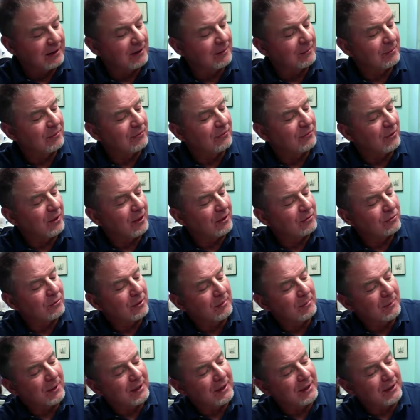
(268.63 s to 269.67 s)
Before I
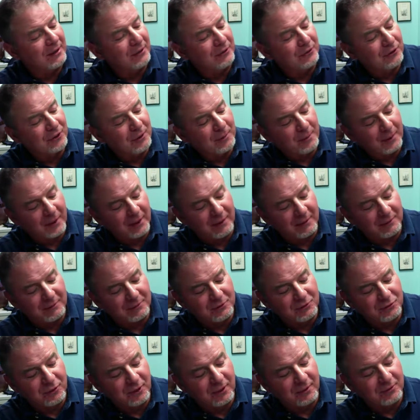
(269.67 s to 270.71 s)
trim my nails up, I
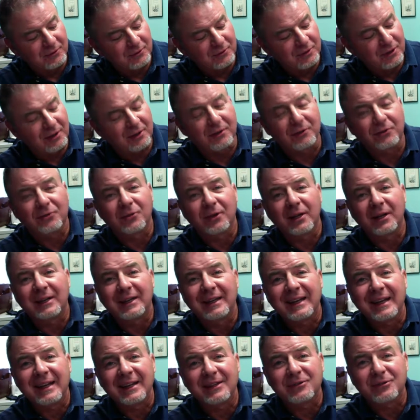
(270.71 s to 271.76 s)
try
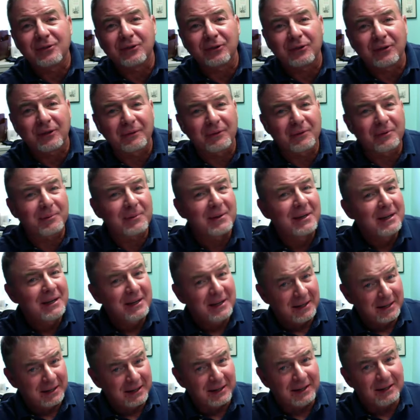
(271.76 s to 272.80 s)
the edges of them,
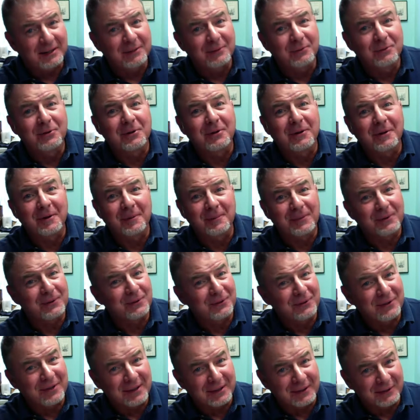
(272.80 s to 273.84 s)
and it will clip
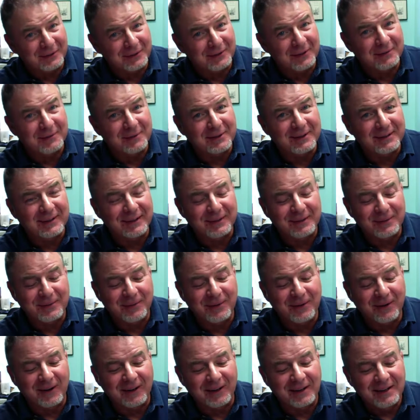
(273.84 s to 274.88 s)
those nails. Let me tell you
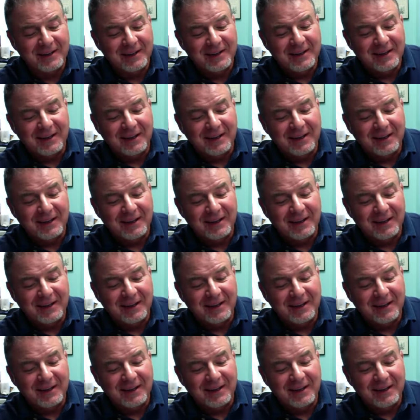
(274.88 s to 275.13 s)
what.